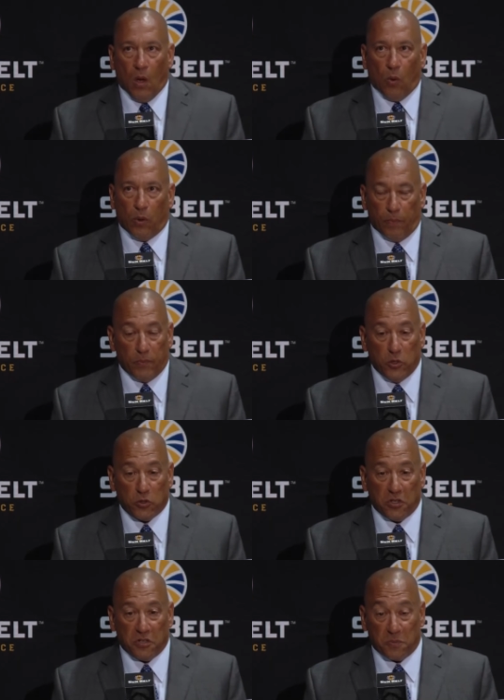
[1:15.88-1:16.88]
Well,
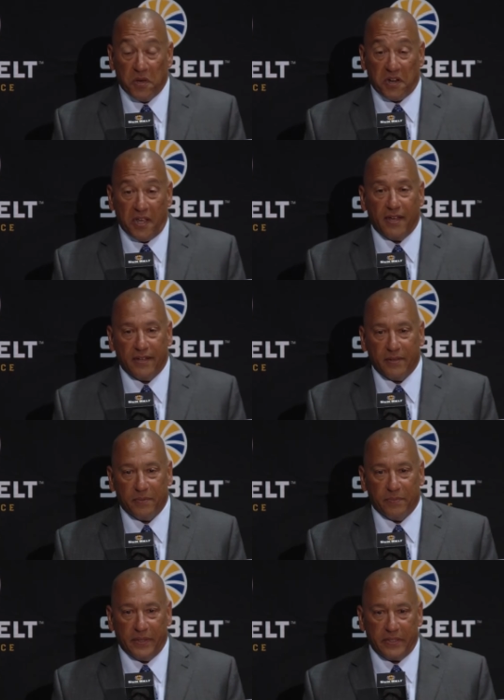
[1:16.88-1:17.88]
usually it's money.
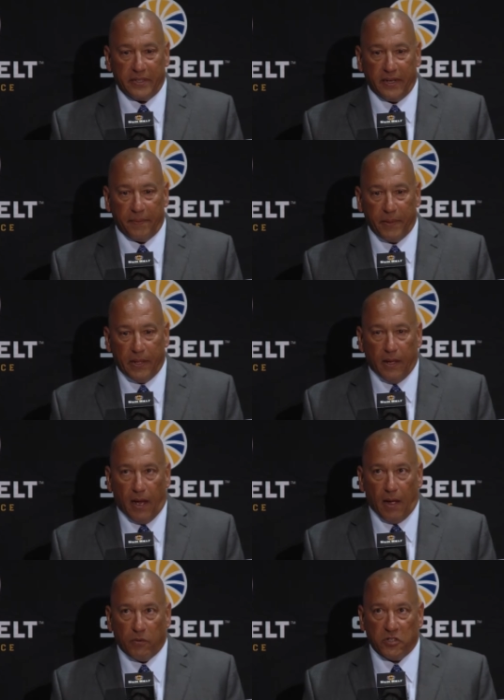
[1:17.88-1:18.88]
But uh,
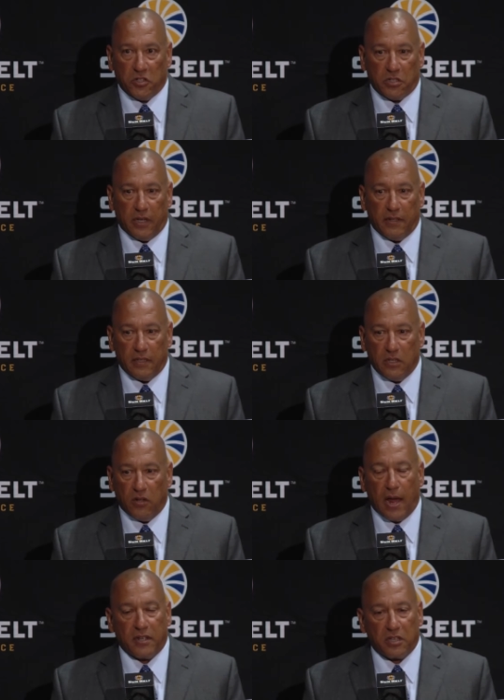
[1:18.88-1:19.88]
I would just say that you
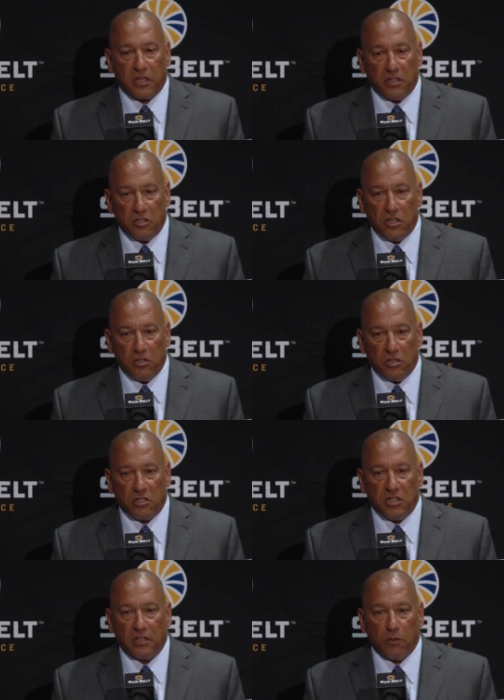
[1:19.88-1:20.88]
got to continue to
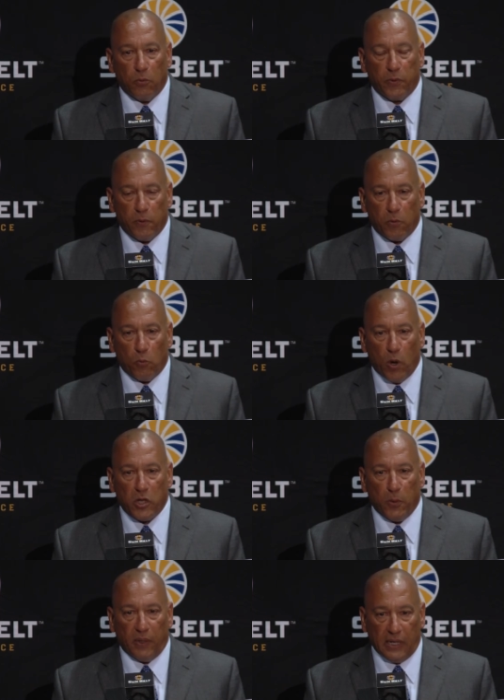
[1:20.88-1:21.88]
stick to what you,
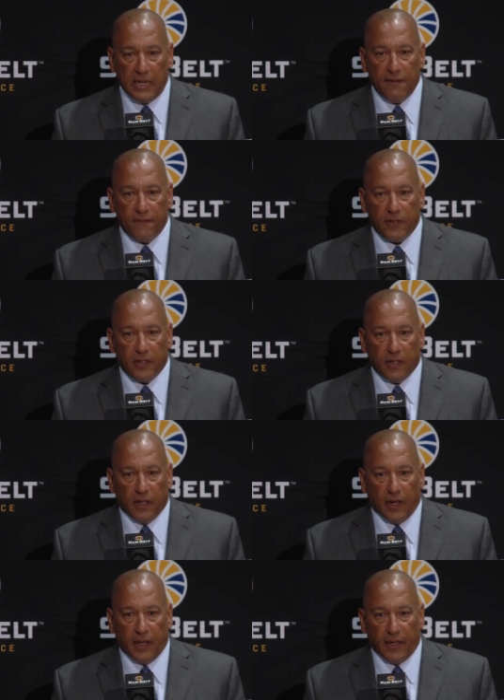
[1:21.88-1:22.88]
what you believe,
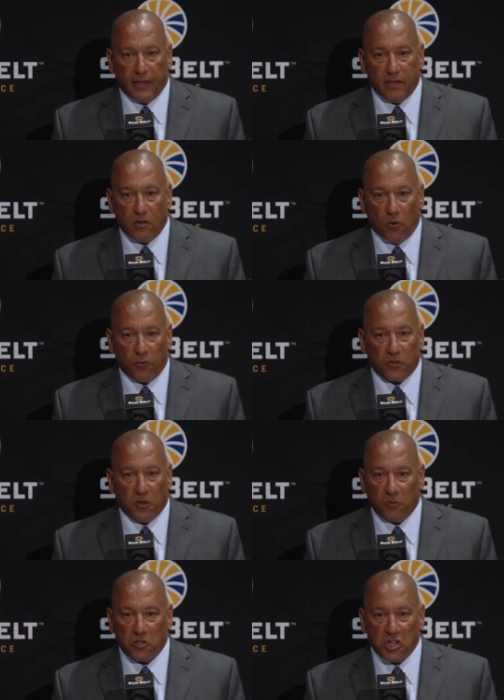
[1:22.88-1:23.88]
and don't
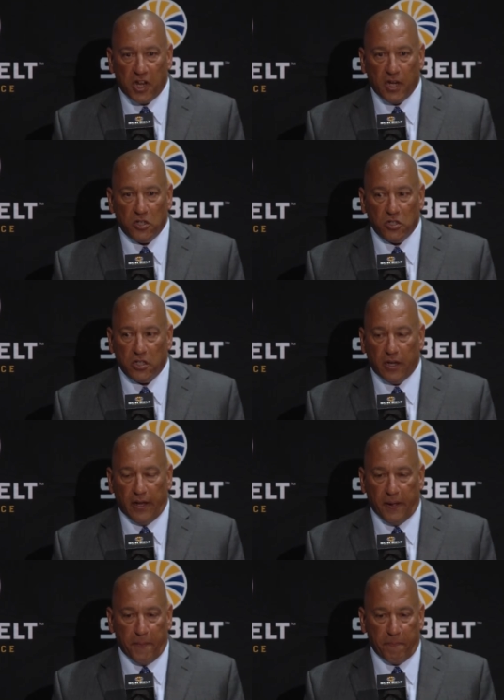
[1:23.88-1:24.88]
don't change.
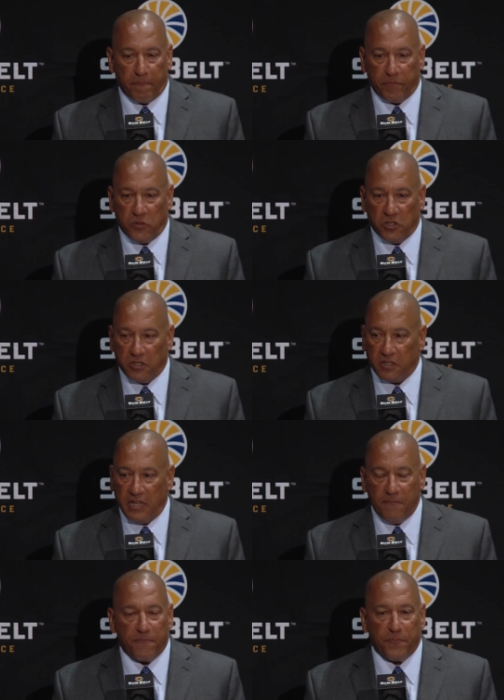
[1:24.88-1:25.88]
Um, just
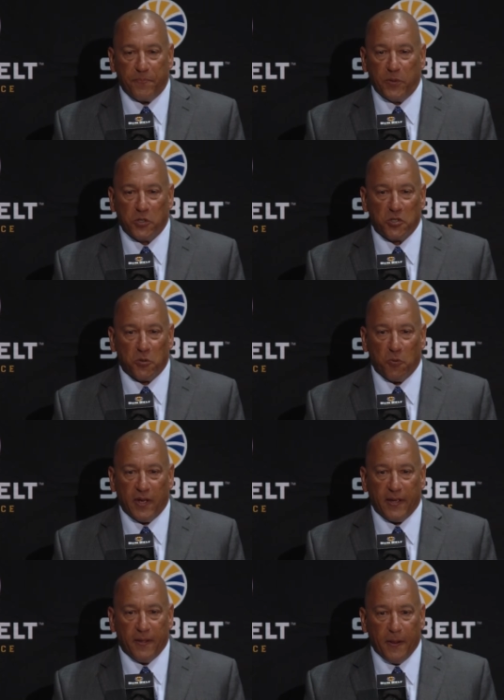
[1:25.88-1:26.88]
keep pushing
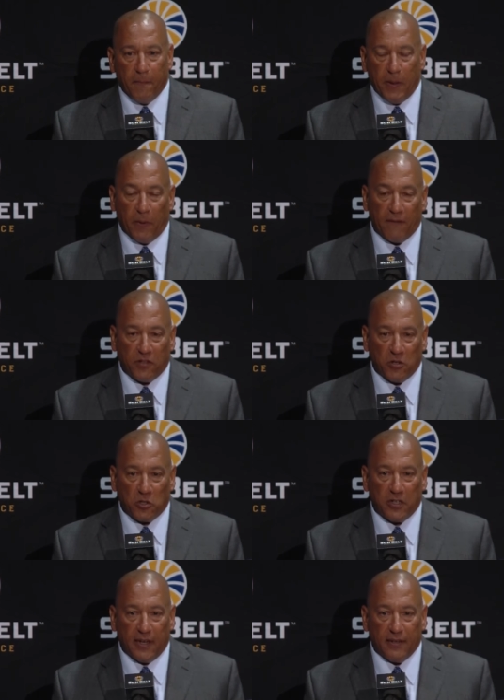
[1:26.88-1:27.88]
away. People have to
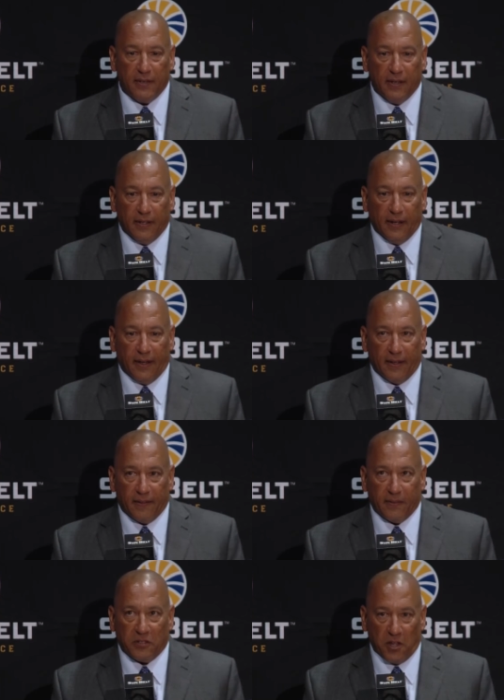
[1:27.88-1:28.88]
understand
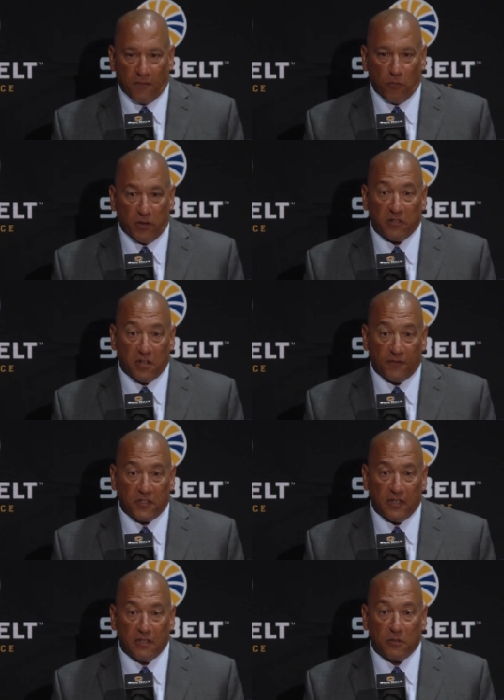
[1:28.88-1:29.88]
uh, the tough. One of the
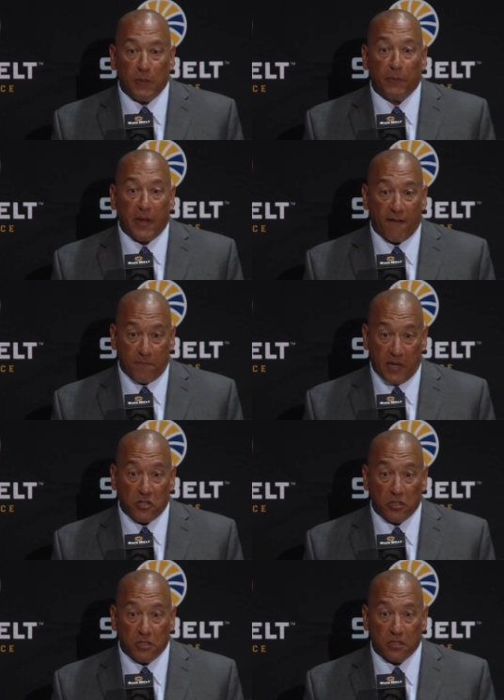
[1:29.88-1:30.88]
toughest things is people to have
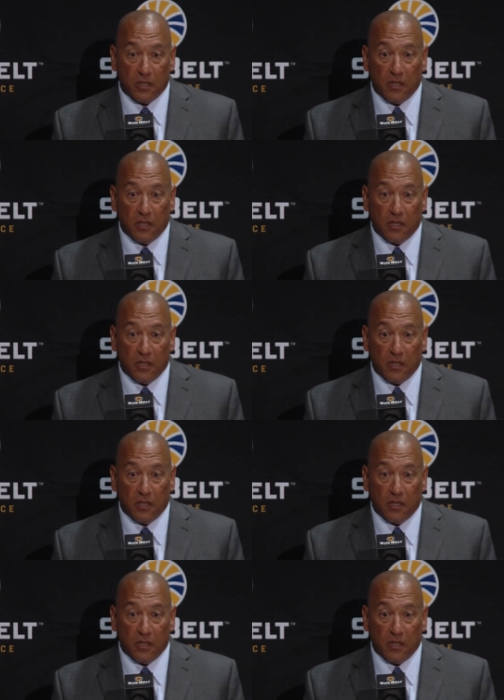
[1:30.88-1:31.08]
patience.